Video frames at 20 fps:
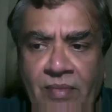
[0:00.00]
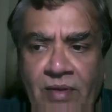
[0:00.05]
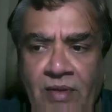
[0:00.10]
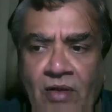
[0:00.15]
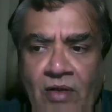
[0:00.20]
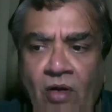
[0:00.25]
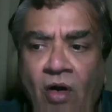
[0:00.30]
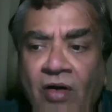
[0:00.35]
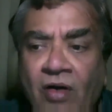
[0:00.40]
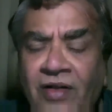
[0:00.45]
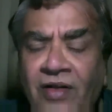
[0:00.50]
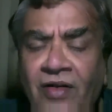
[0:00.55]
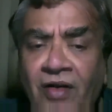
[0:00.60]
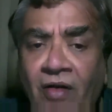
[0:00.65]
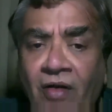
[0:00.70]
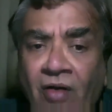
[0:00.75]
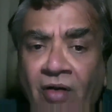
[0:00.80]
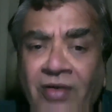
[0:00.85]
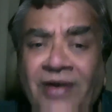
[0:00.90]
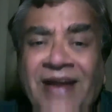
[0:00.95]
or
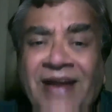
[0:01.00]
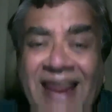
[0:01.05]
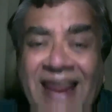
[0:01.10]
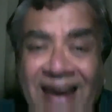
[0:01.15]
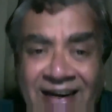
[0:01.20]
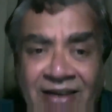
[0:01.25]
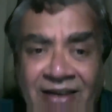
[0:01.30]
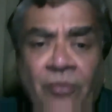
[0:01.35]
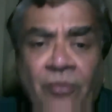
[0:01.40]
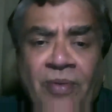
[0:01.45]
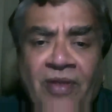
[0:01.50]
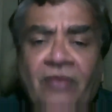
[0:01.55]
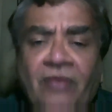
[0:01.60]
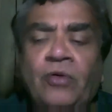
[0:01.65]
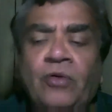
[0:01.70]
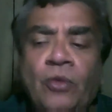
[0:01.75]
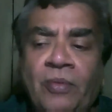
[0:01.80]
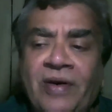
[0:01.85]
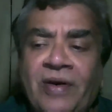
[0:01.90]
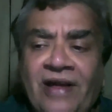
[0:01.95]
the directive
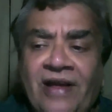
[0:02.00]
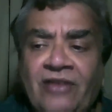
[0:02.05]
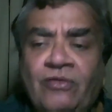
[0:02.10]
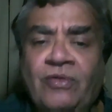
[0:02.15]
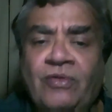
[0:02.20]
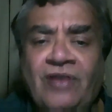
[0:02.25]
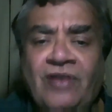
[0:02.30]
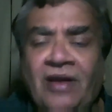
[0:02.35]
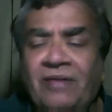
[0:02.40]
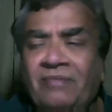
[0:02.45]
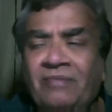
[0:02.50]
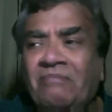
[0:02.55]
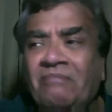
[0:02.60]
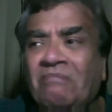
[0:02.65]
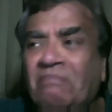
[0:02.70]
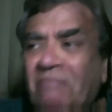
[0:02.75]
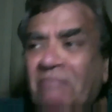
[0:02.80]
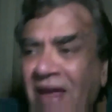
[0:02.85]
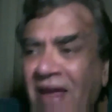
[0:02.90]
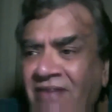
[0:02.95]
human rights, which are
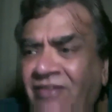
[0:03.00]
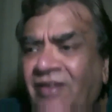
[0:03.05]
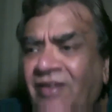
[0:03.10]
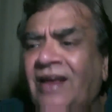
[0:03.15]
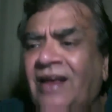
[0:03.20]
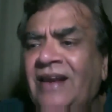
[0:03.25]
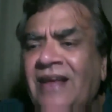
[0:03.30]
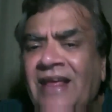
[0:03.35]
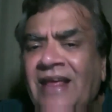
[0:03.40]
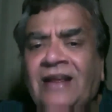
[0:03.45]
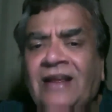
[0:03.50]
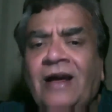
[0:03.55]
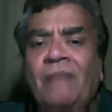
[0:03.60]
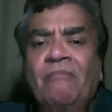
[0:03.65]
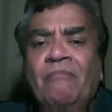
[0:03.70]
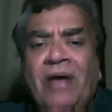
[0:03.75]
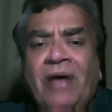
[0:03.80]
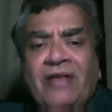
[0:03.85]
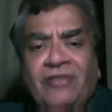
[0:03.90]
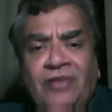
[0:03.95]
basically
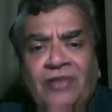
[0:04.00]
encompassed in